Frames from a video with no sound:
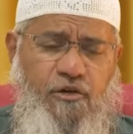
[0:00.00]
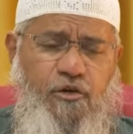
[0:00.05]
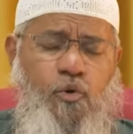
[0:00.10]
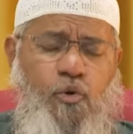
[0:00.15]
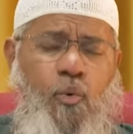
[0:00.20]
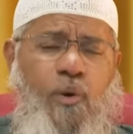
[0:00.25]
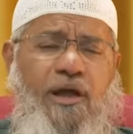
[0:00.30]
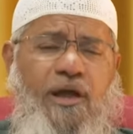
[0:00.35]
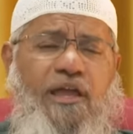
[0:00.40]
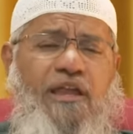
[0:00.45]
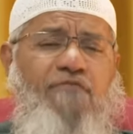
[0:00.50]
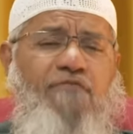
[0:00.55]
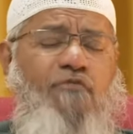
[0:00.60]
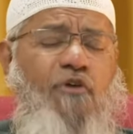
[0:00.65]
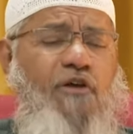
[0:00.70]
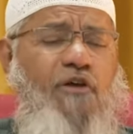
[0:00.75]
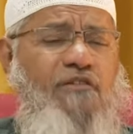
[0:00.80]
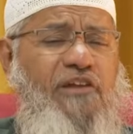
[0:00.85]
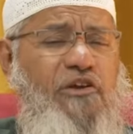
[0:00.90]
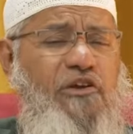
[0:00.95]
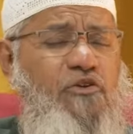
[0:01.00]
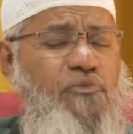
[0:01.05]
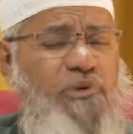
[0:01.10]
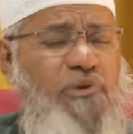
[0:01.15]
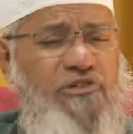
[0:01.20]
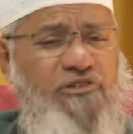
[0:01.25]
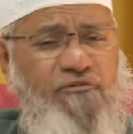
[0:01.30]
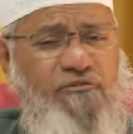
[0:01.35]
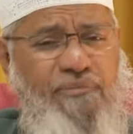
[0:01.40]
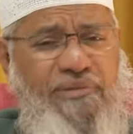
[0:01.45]
who were involved in too
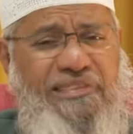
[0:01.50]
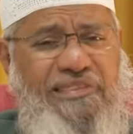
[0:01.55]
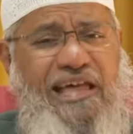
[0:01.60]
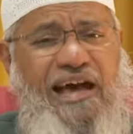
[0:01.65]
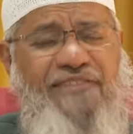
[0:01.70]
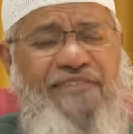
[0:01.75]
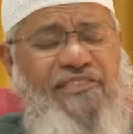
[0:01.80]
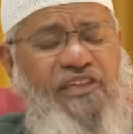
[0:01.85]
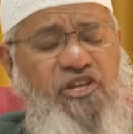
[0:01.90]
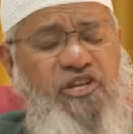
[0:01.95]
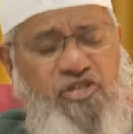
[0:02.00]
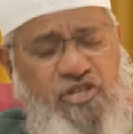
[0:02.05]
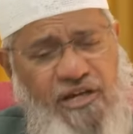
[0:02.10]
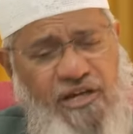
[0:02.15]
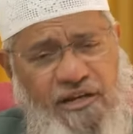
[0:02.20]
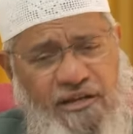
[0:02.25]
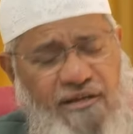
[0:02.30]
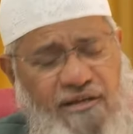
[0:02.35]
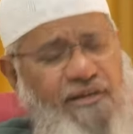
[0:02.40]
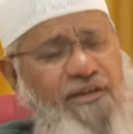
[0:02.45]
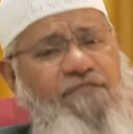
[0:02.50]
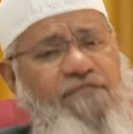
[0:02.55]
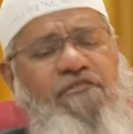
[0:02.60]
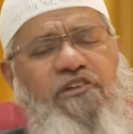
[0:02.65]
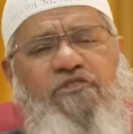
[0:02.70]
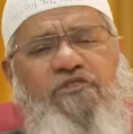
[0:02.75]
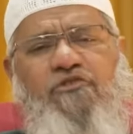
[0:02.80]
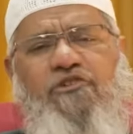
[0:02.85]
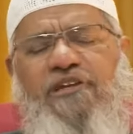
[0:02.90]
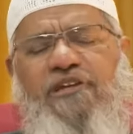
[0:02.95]
much of bidat and shirk,
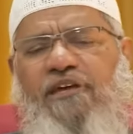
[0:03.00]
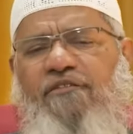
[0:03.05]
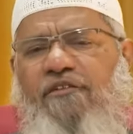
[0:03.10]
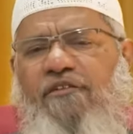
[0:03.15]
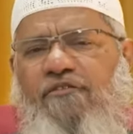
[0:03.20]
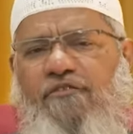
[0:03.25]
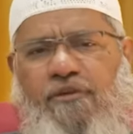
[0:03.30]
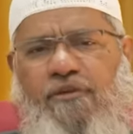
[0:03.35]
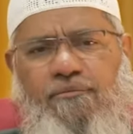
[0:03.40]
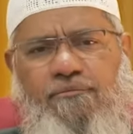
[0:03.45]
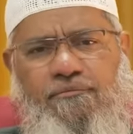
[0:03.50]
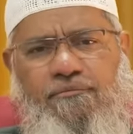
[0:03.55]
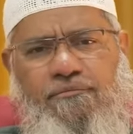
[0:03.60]
we used to stay away from.